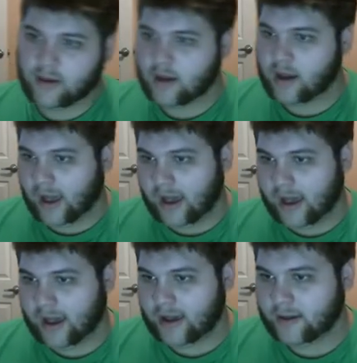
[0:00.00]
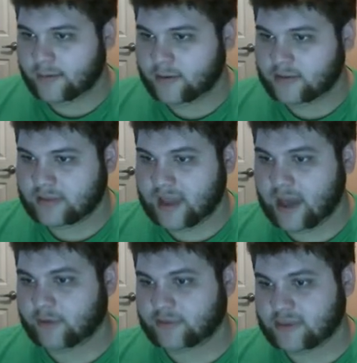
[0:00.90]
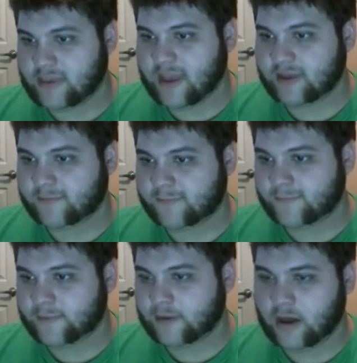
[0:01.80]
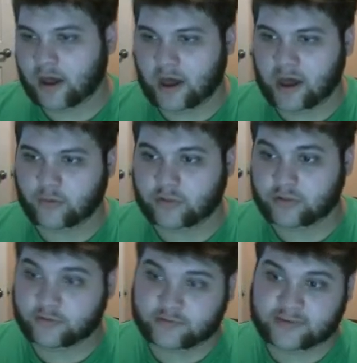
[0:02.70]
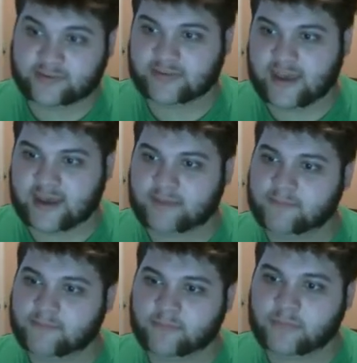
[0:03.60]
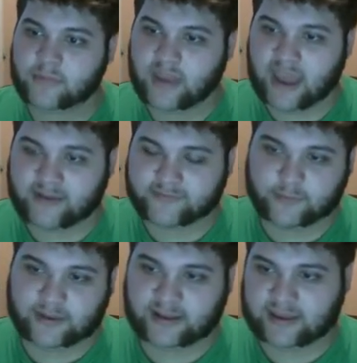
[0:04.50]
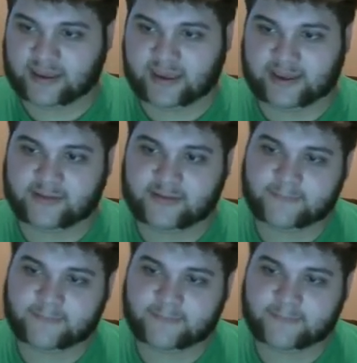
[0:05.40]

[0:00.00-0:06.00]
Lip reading: The guy with the knife will lose his set after being hit,